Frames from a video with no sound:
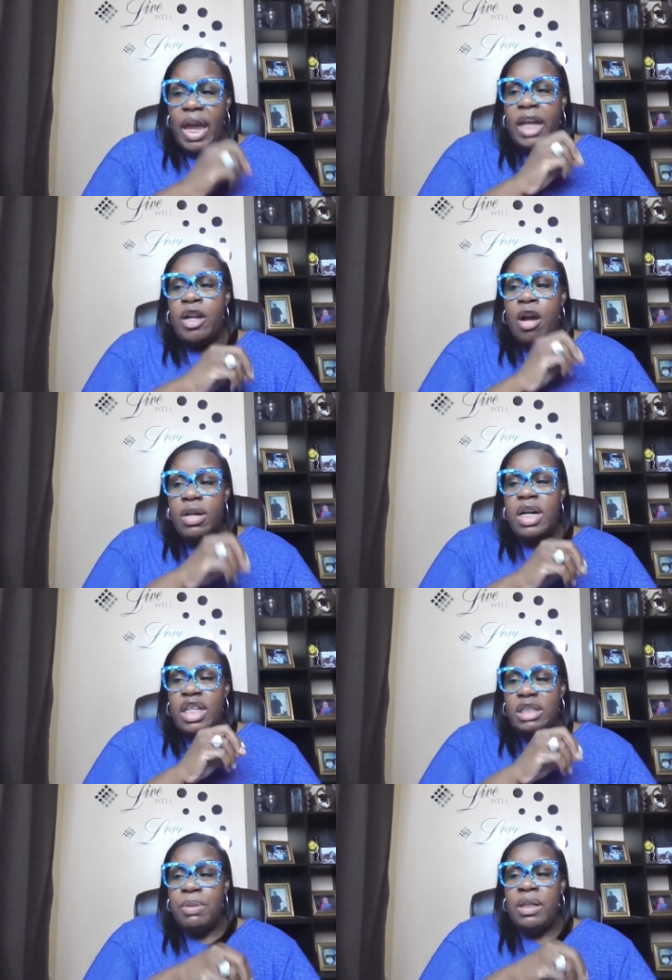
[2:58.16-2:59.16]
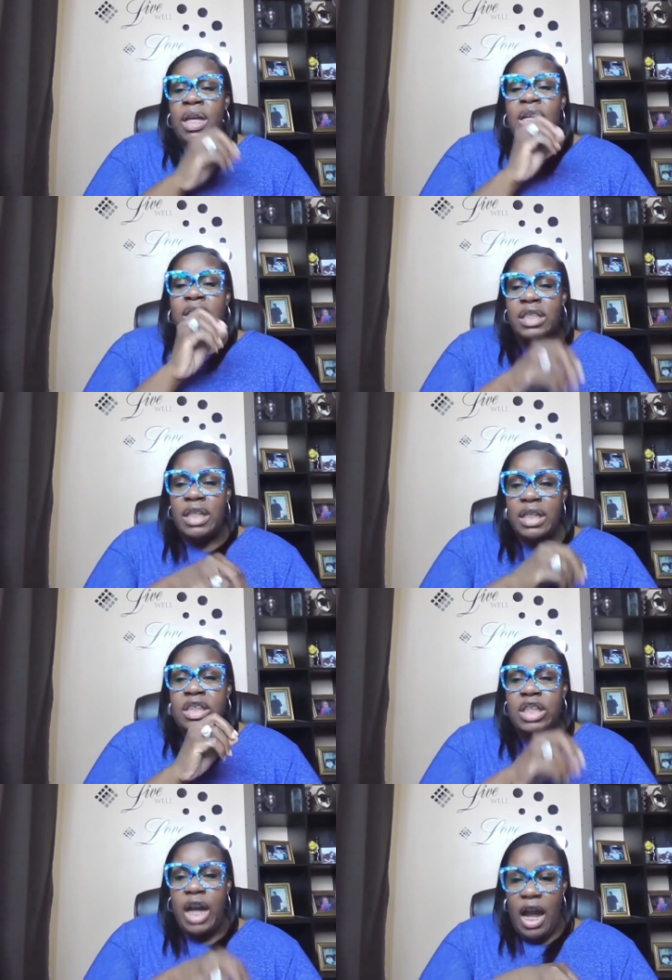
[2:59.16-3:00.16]
And her husband took
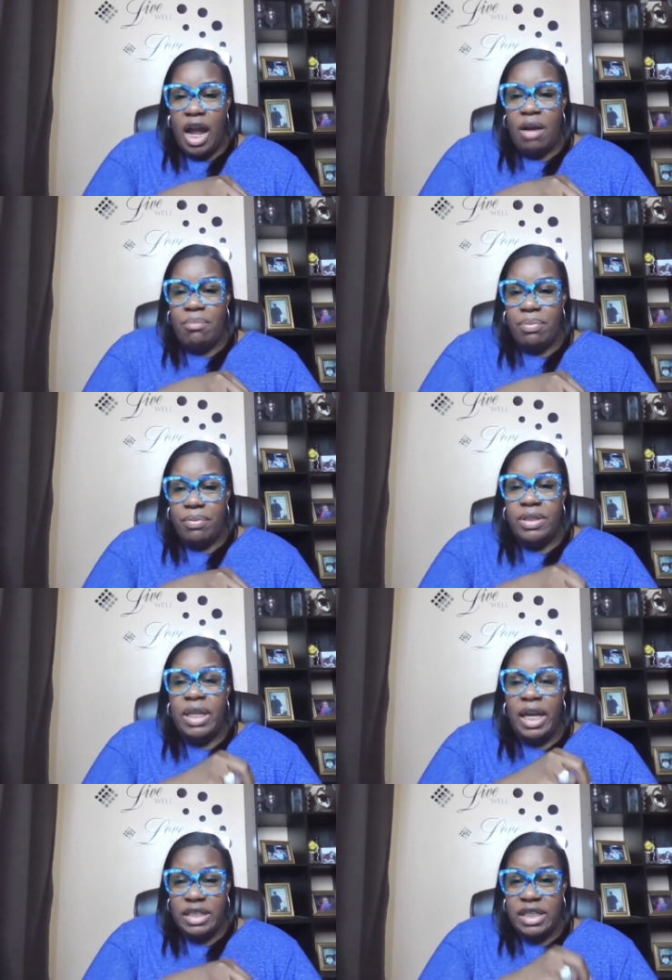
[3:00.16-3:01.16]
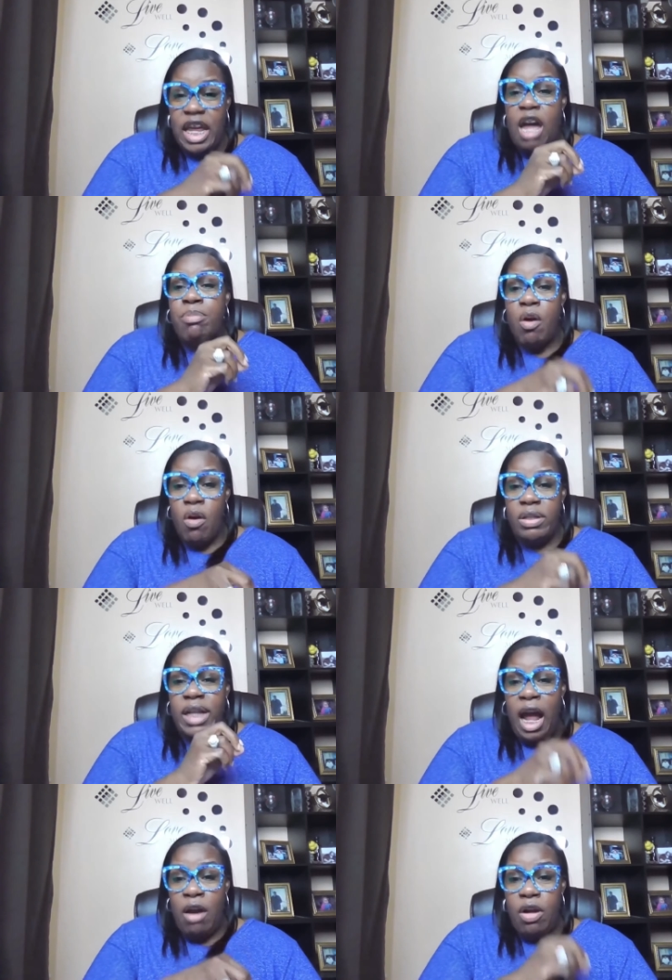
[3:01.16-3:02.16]
a job. Yes, Tab called
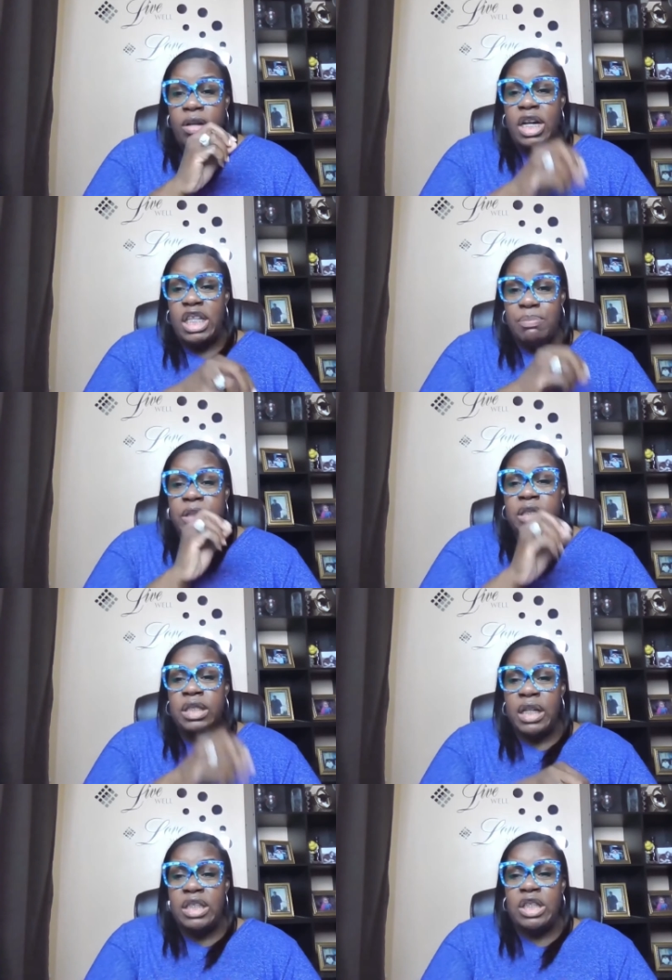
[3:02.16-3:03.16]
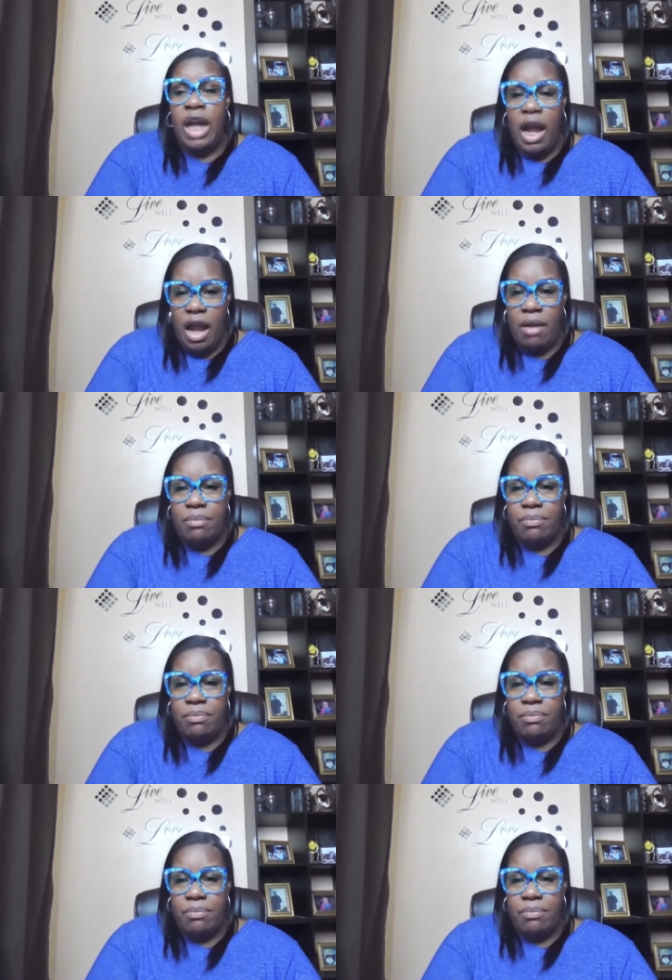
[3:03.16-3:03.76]
it out. Her husband took a job,